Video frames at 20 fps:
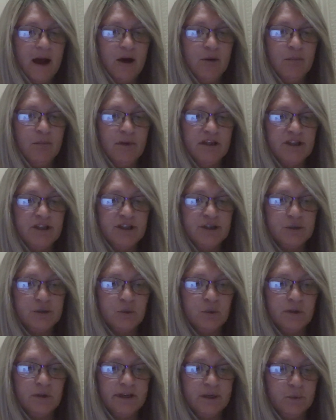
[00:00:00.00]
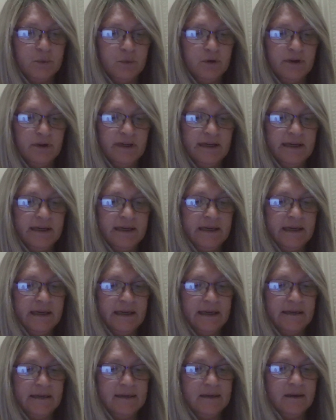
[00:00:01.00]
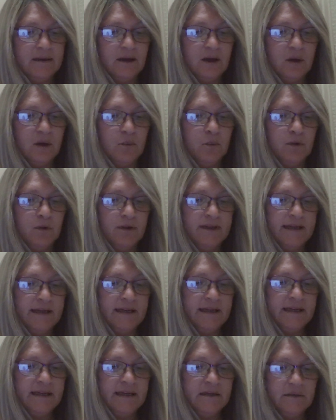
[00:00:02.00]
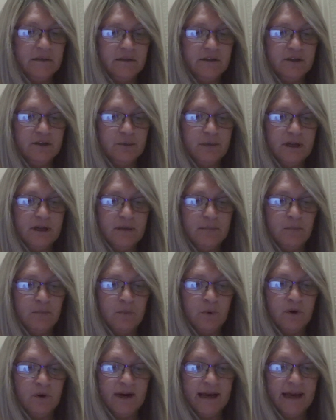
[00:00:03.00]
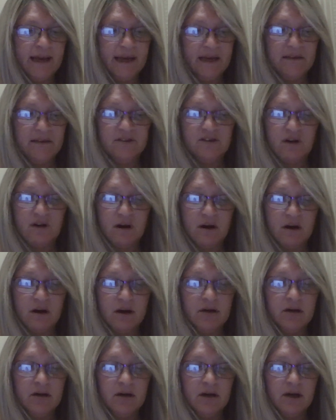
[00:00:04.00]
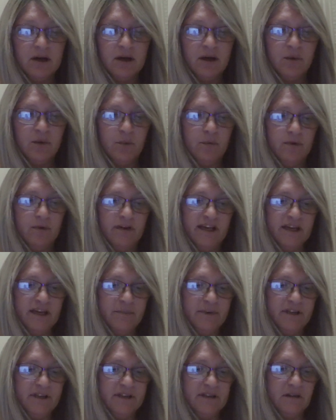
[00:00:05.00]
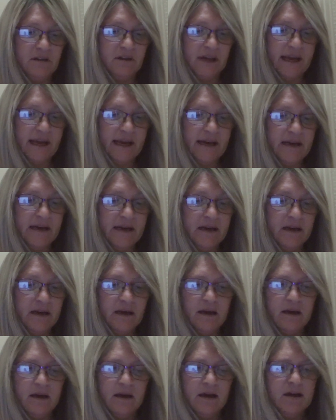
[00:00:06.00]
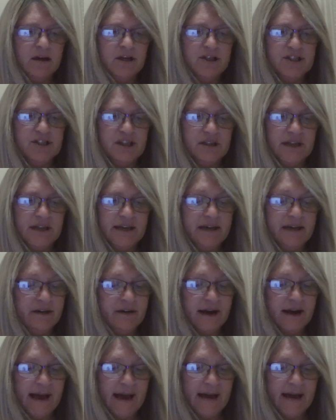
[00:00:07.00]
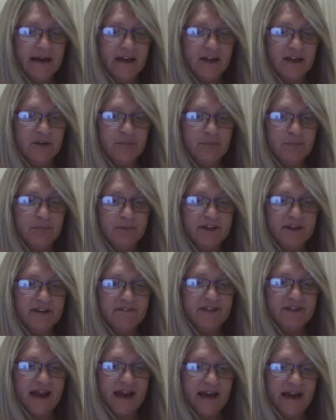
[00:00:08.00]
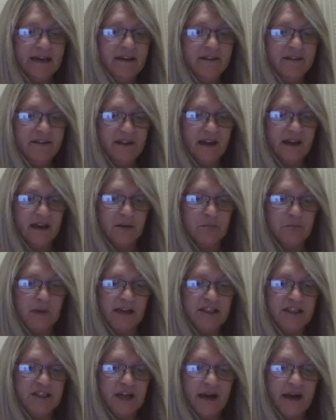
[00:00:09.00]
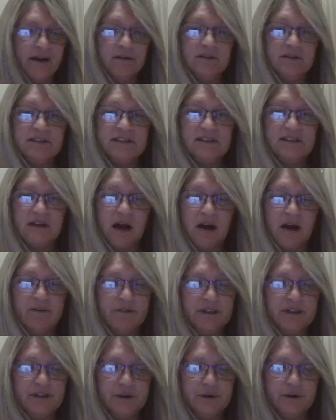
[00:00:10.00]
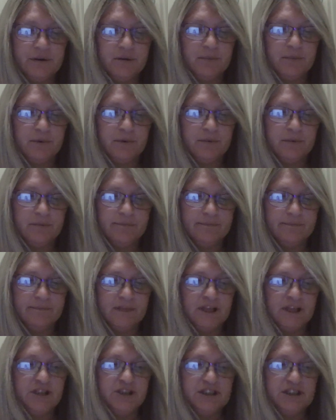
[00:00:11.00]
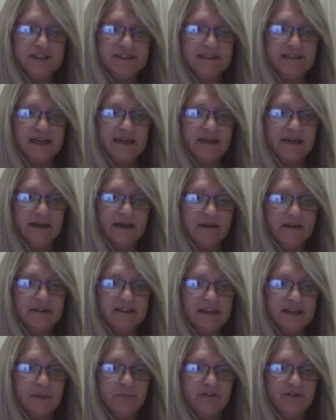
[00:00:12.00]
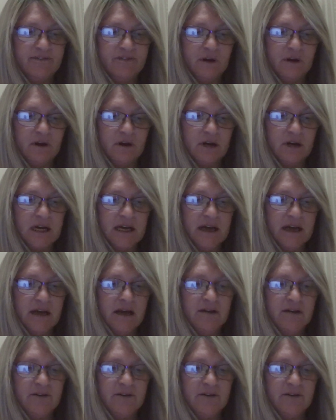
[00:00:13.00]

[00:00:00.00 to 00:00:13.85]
How much schooling will he need? Will he need a little bit more hands on? Will he be delayed? She later added, But if anything, my child is not returnable, she said in a separate blog.